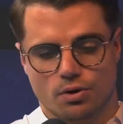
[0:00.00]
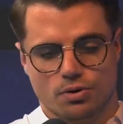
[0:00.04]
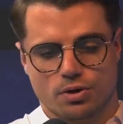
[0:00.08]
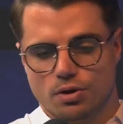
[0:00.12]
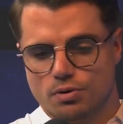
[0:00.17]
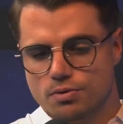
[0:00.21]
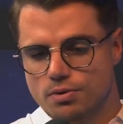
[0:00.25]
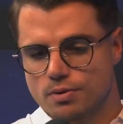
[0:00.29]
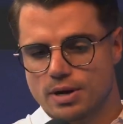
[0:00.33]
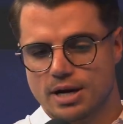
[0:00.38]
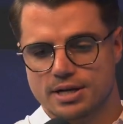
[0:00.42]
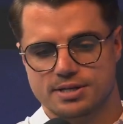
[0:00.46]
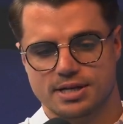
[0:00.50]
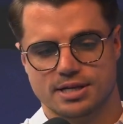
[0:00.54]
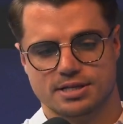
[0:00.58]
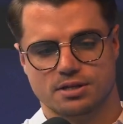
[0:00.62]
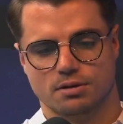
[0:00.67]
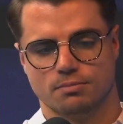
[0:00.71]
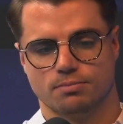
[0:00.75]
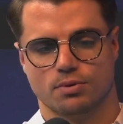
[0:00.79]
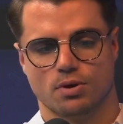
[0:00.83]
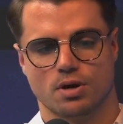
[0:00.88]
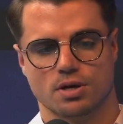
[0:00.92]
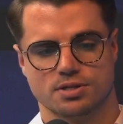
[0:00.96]
know the right
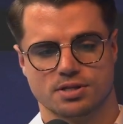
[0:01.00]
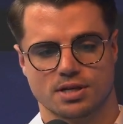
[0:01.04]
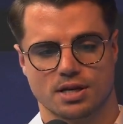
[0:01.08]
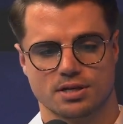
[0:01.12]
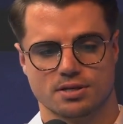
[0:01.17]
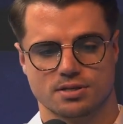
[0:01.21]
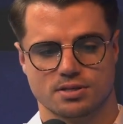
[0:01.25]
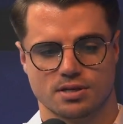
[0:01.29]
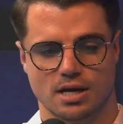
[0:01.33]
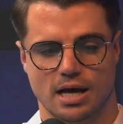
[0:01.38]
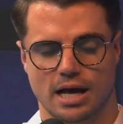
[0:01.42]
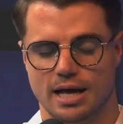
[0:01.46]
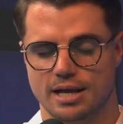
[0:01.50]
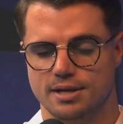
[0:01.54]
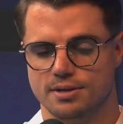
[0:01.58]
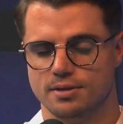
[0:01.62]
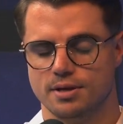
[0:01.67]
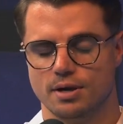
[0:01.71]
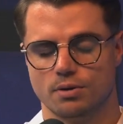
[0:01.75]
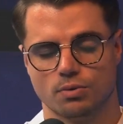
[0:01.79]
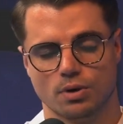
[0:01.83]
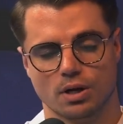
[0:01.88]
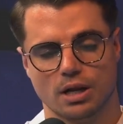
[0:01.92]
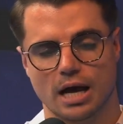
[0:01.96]
testing process, and
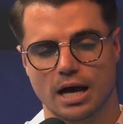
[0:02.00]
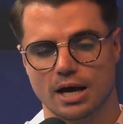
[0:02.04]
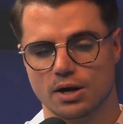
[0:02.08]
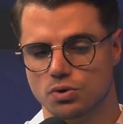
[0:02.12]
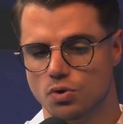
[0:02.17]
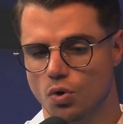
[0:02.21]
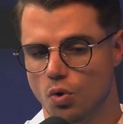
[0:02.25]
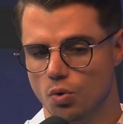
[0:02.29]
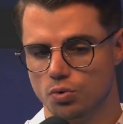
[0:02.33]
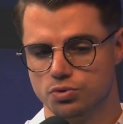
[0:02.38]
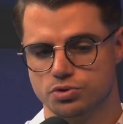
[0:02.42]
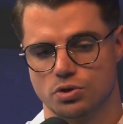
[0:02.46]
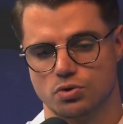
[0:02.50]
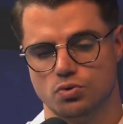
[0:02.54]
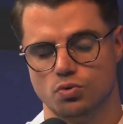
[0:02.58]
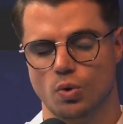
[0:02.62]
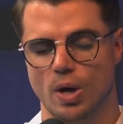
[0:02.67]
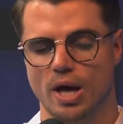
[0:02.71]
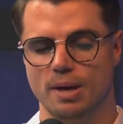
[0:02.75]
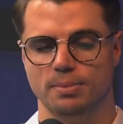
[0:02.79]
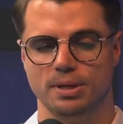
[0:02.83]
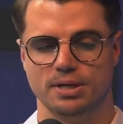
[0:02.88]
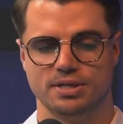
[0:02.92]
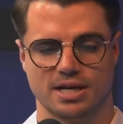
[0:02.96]
they rely on old
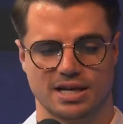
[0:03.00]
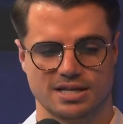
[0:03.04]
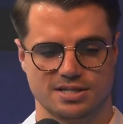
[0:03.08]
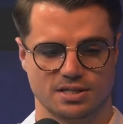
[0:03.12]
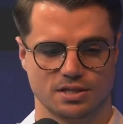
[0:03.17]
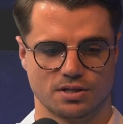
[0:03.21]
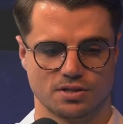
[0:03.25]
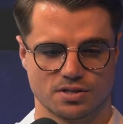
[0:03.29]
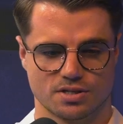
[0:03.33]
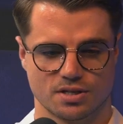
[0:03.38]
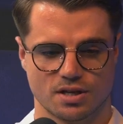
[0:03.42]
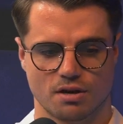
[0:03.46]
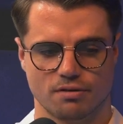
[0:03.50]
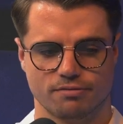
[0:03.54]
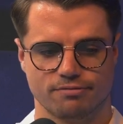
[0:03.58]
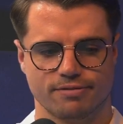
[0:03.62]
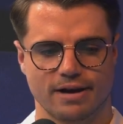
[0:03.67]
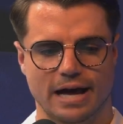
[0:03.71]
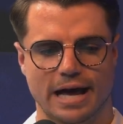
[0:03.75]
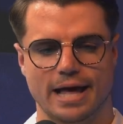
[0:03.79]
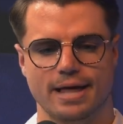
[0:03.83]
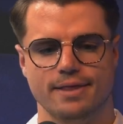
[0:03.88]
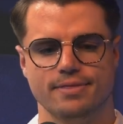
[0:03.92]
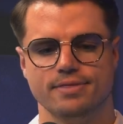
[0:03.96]
school A/B testing
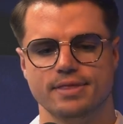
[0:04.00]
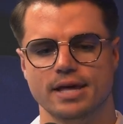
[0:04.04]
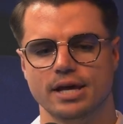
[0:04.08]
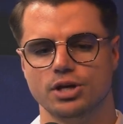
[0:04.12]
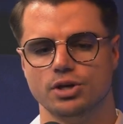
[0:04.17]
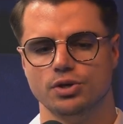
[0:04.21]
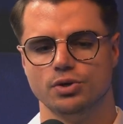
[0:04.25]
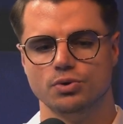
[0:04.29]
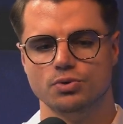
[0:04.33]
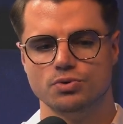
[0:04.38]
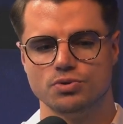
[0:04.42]
stuff, and they